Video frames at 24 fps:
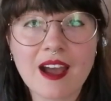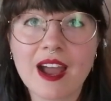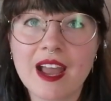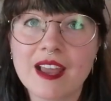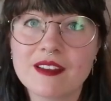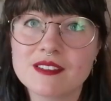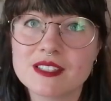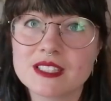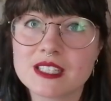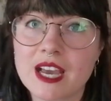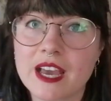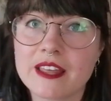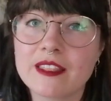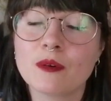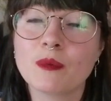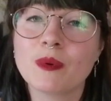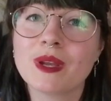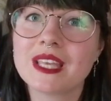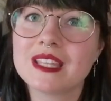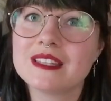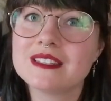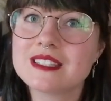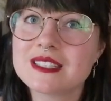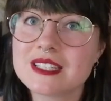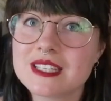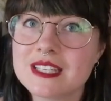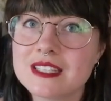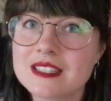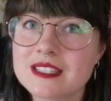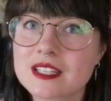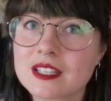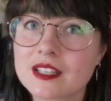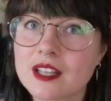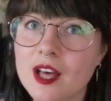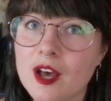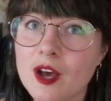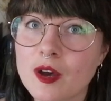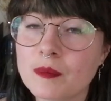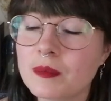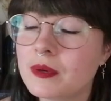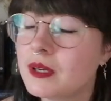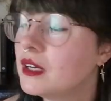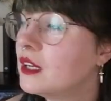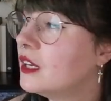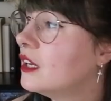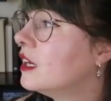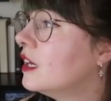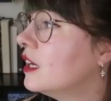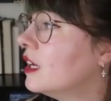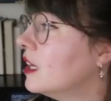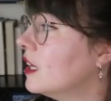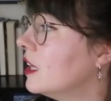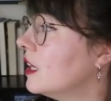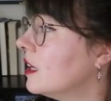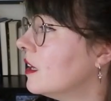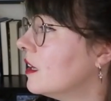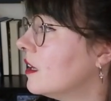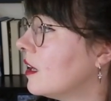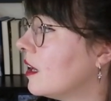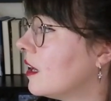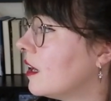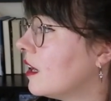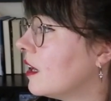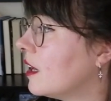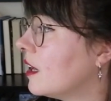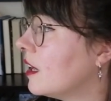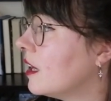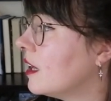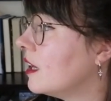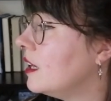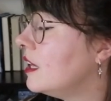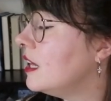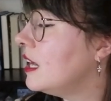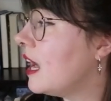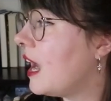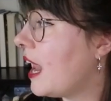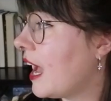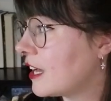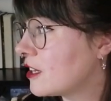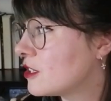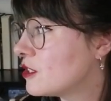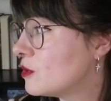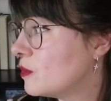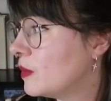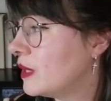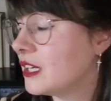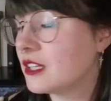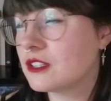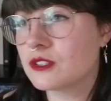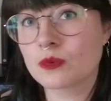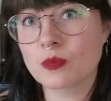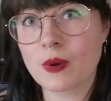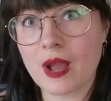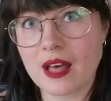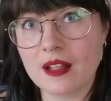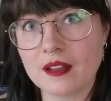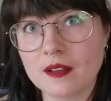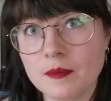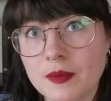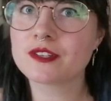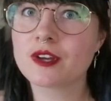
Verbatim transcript: I have to dye the Wicked Seeds Club uh, next week as well.